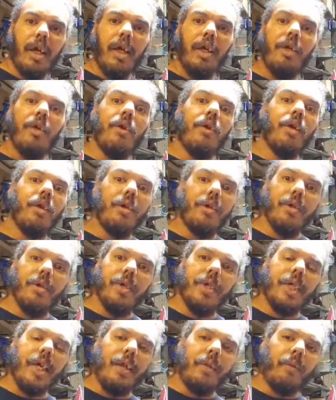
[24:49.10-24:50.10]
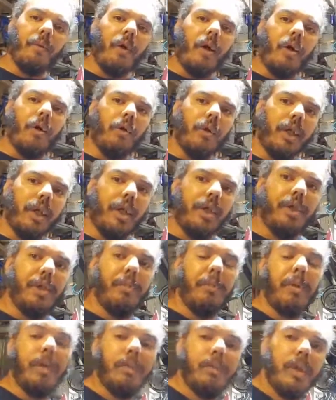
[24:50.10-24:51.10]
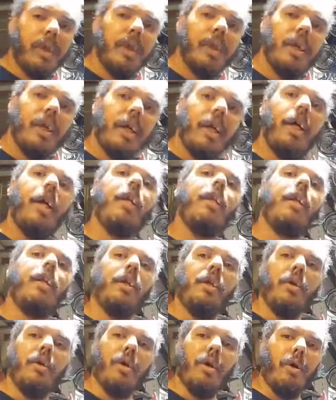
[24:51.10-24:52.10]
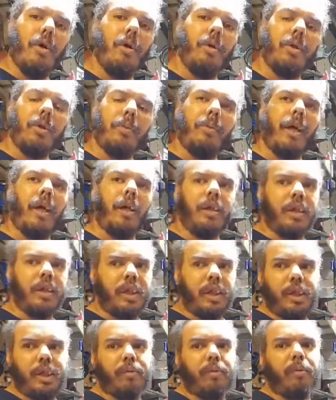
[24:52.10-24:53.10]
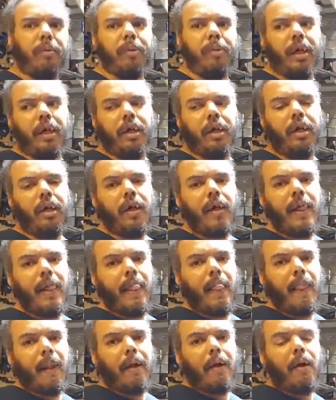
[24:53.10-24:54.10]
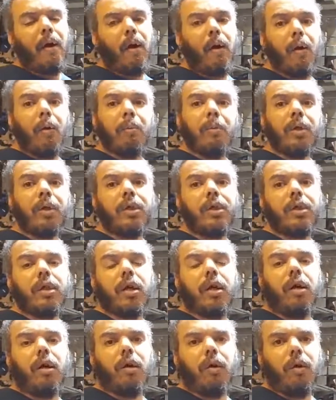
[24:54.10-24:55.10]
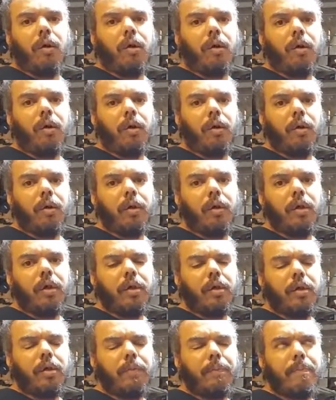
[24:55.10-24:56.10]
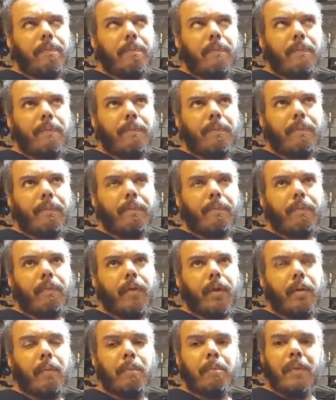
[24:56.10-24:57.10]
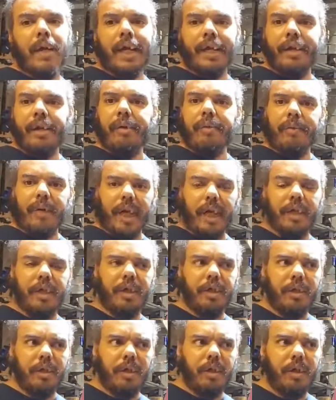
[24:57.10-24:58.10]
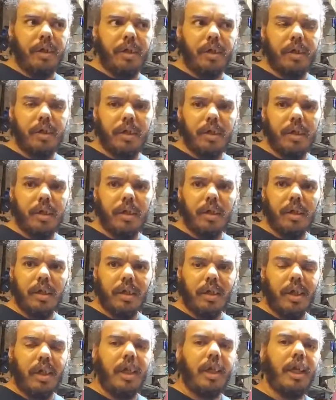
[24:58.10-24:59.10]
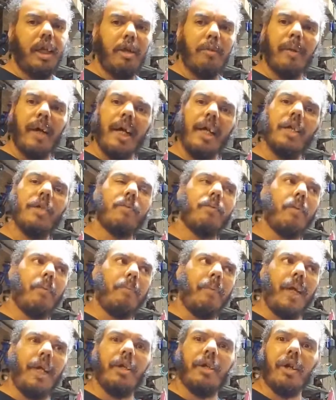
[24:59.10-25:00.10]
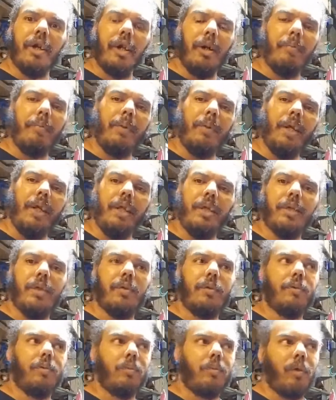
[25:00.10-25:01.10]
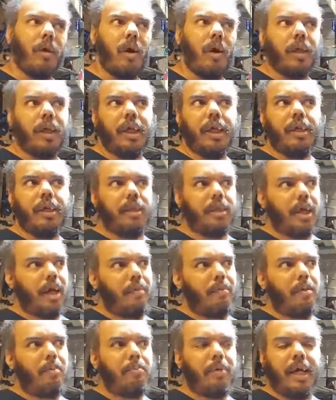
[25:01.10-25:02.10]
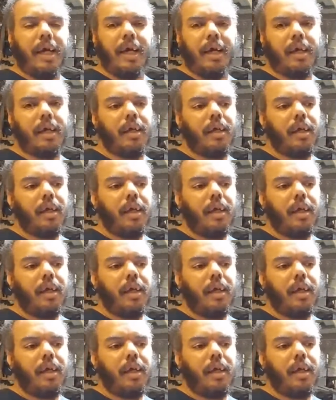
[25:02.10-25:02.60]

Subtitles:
you can use that throttle to get you moving, and then you go to pedal assist from there. Almost all manufactured e-bikes from major companies, Raleigh, Diamondback,